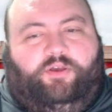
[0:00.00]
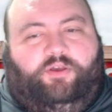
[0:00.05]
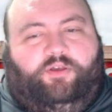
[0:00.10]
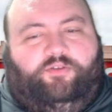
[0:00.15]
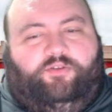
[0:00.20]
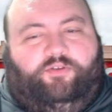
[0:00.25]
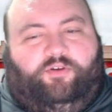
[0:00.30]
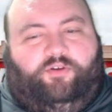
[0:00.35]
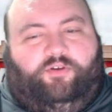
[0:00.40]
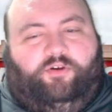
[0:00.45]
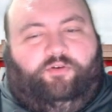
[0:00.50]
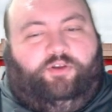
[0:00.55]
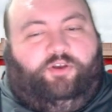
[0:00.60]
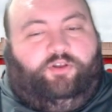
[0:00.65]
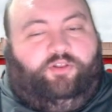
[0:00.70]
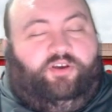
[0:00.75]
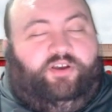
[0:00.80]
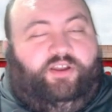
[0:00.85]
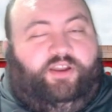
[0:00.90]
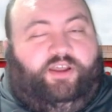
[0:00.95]
So you're
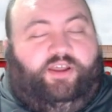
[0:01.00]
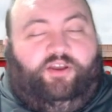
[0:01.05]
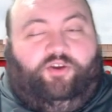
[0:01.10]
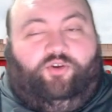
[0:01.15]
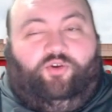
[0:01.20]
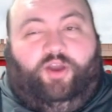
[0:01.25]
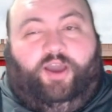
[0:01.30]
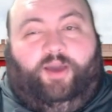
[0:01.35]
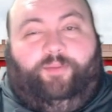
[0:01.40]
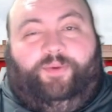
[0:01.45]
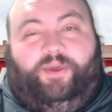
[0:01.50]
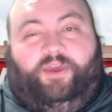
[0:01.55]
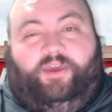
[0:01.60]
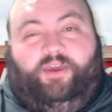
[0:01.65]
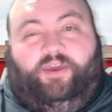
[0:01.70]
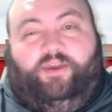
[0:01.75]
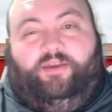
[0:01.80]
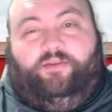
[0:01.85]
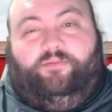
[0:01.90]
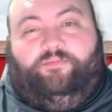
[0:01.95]
looking at a
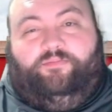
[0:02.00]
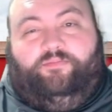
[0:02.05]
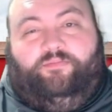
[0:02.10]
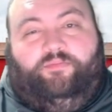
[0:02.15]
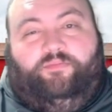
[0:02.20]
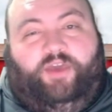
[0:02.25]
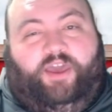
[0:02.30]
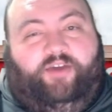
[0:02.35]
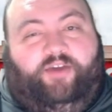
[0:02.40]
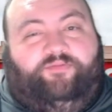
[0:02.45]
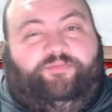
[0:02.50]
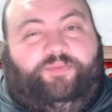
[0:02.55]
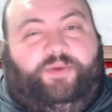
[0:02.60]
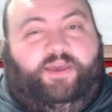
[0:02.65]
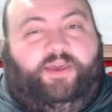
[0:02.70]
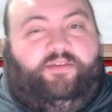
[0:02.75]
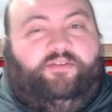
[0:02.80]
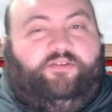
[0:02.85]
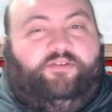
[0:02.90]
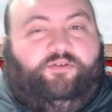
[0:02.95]
crappy
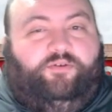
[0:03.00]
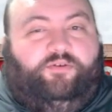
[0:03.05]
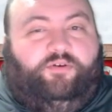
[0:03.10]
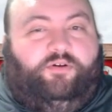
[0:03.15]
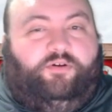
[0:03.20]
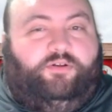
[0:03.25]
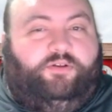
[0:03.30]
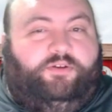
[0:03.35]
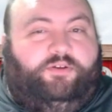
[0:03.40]
FBS school.